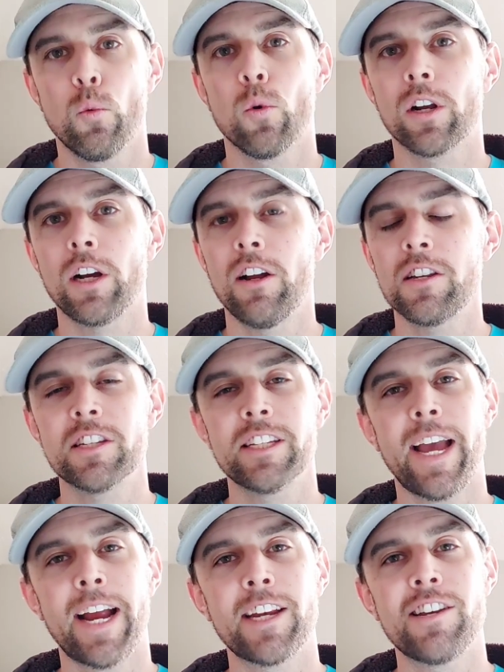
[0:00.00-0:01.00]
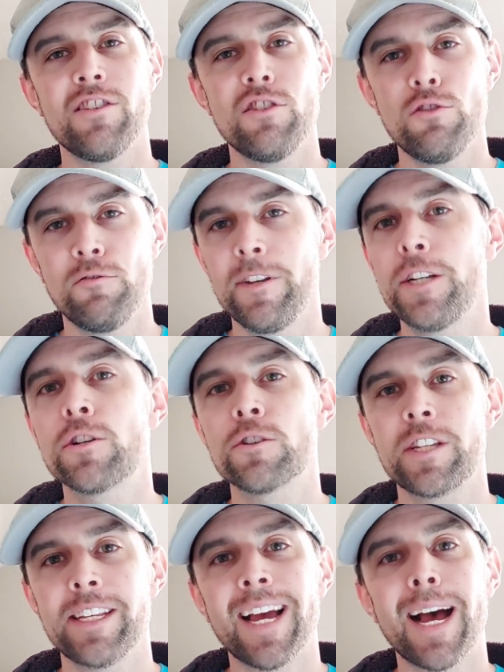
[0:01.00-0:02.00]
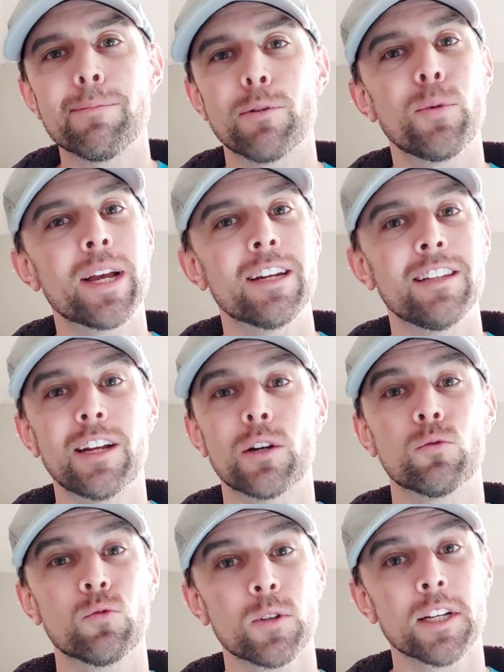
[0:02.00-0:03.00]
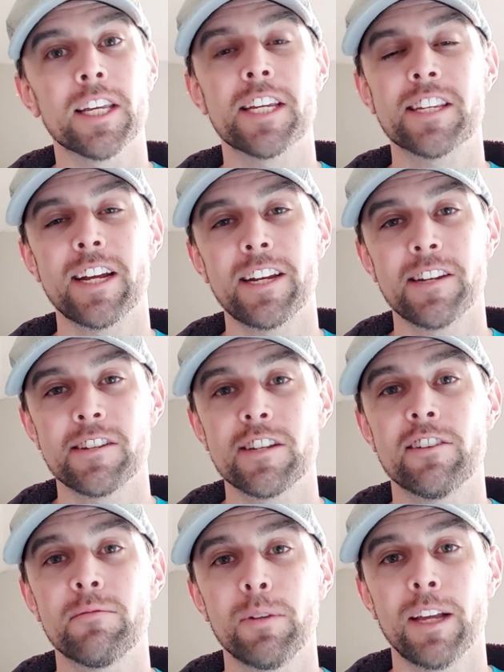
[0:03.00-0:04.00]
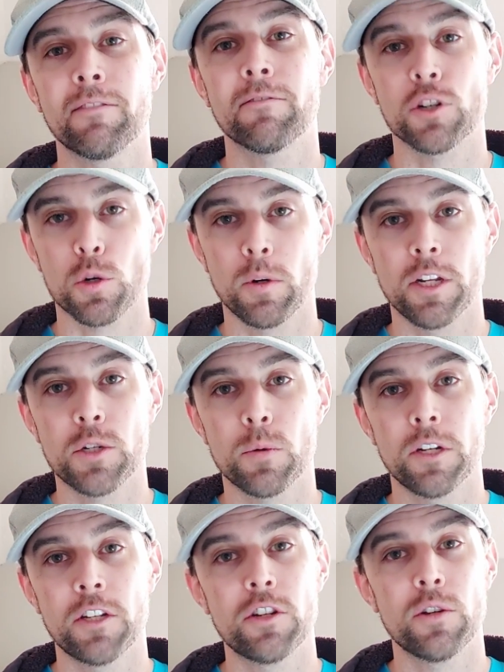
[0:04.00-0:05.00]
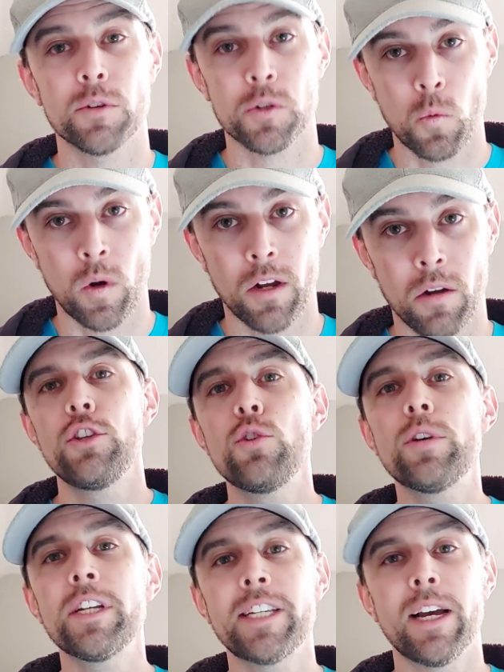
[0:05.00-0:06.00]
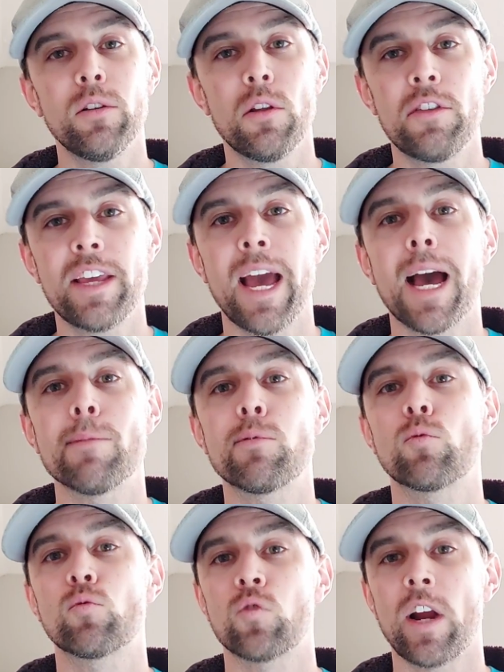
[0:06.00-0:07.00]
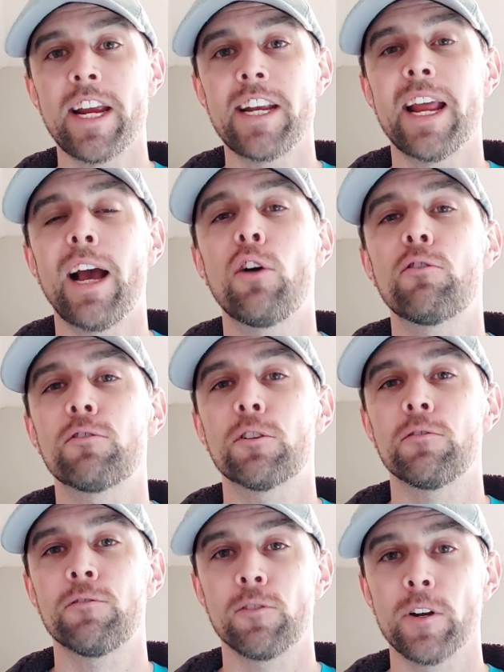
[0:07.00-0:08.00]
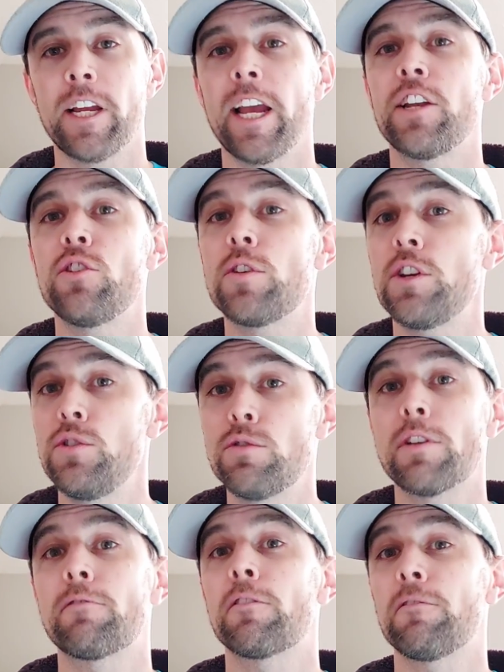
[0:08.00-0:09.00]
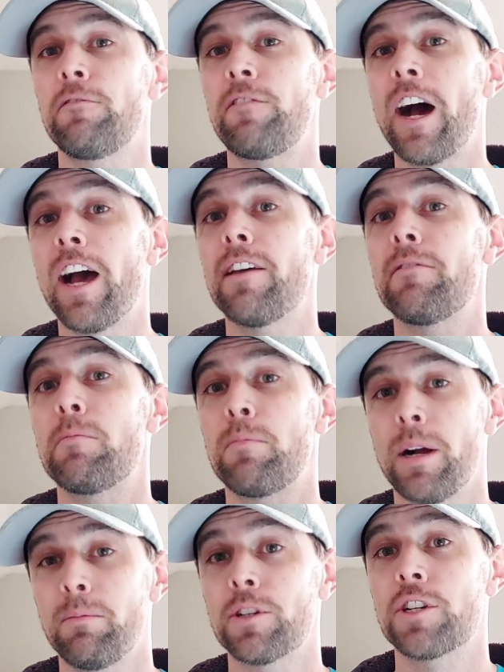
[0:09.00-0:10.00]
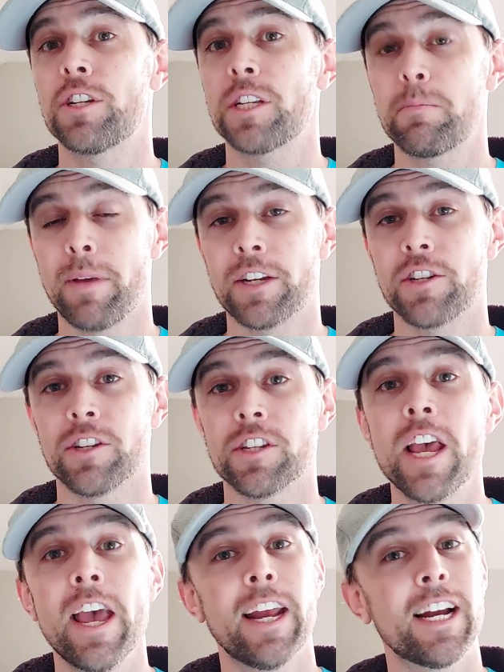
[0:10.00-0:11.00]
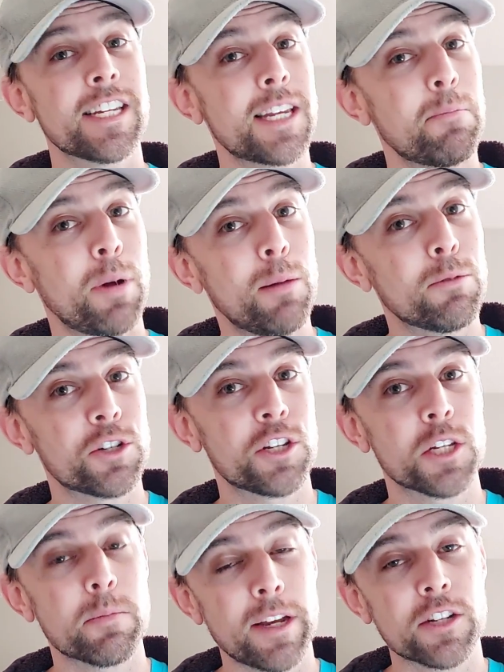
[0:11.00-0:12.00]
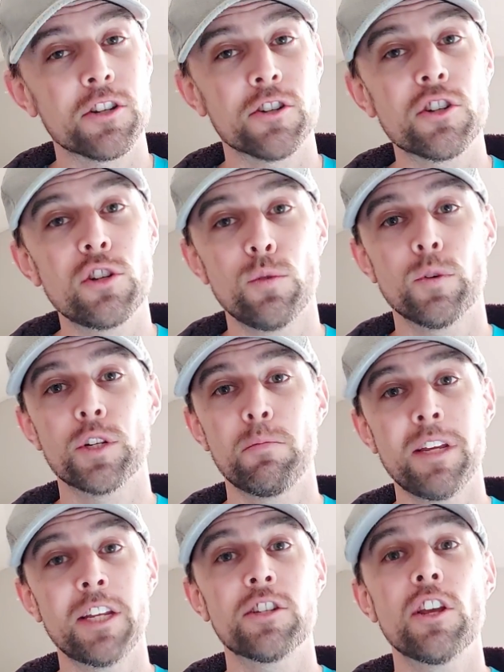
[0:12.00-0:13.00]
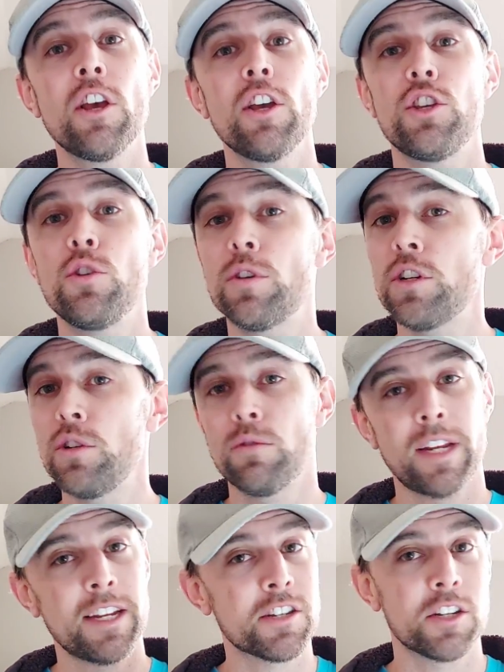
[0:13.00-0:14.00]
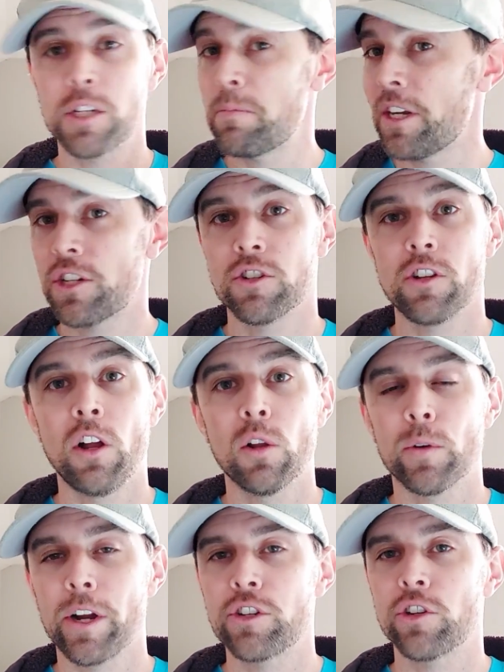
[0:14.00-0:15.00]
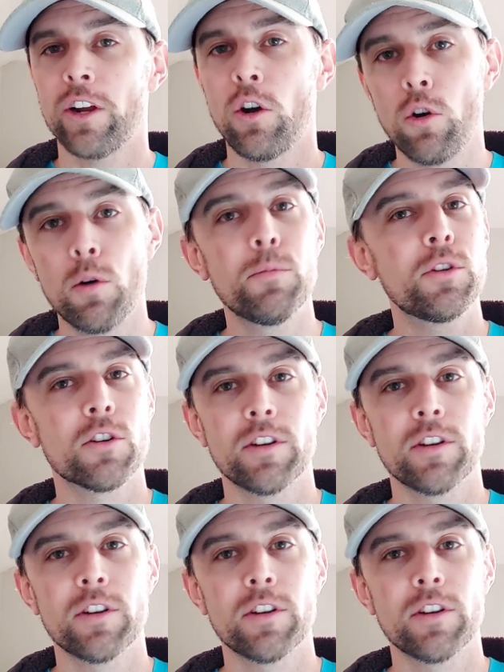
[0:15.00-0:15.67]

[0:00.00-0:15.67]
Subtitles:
We're constantly adding new features to the app, and we got a lot of really exciting stuff planned for 2022 as well. You can download the app right now for free, and you can use it for 5 published inspections. And I say published inspections too, which means you can do test inspections all around your home, your